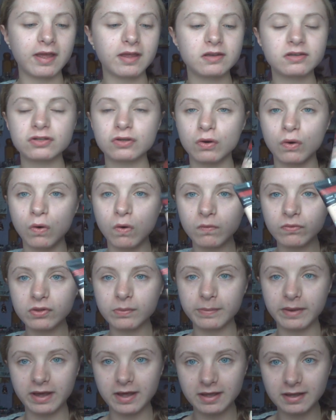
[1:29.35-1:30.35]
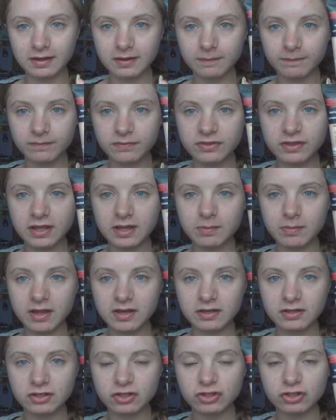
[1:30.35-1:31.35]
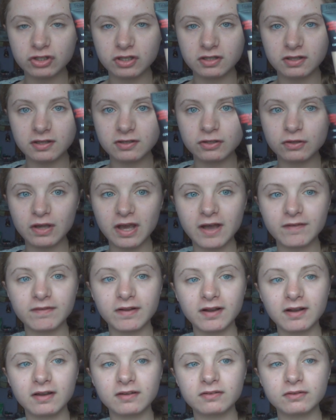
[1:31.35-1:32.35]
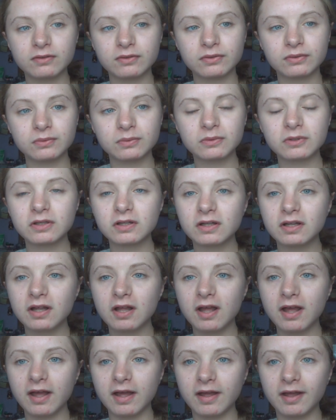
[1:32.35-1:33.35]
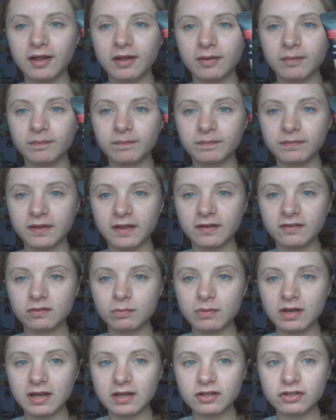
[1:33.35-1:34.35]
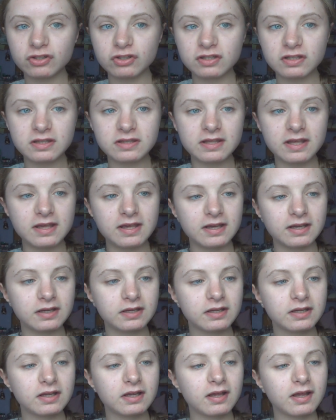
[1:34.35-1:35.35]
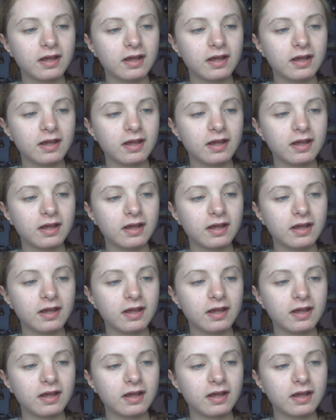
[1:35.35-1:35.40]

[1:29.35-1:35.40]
And on the back they mention, they do have like a little explanation thing.